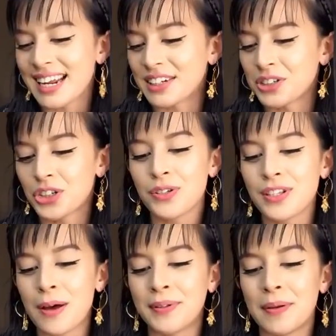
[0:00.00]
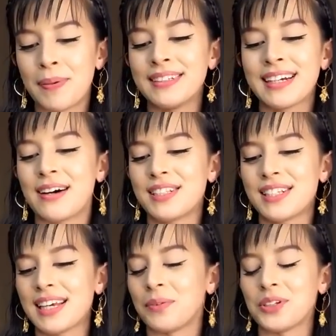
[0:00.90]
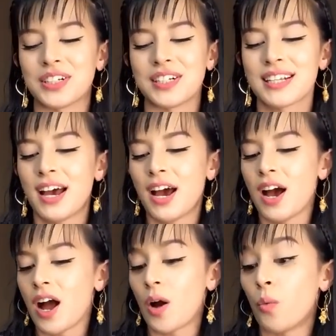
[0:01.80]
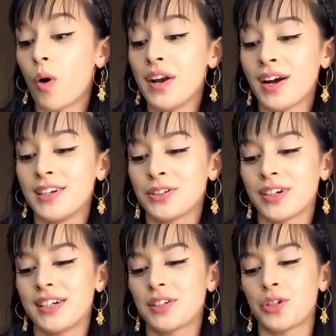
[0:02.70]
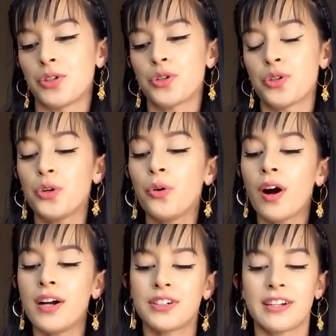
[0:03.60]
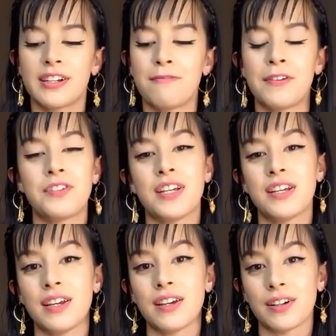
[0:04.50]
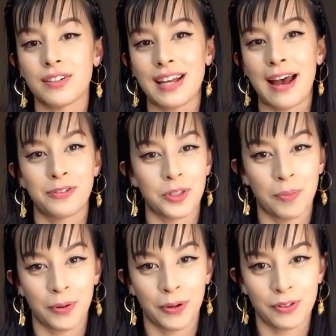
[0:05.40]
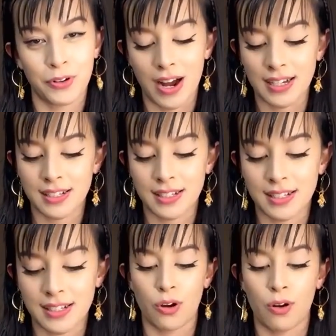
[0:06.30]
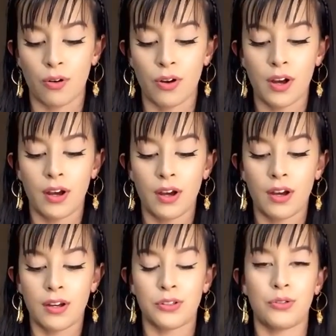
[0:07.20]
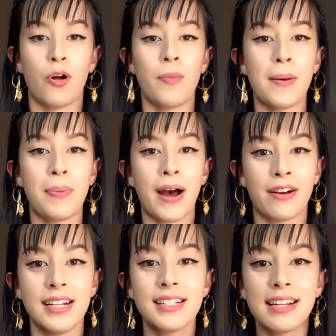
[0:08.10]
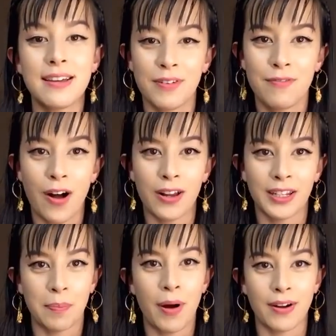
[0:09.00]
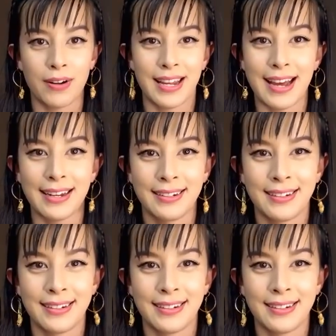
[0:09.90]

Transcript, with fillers: It shows up in the Bencao Jing, which is uh, 100 to 250 years after the birth of Christ. So the Roman Empire isn't even falling apart yet.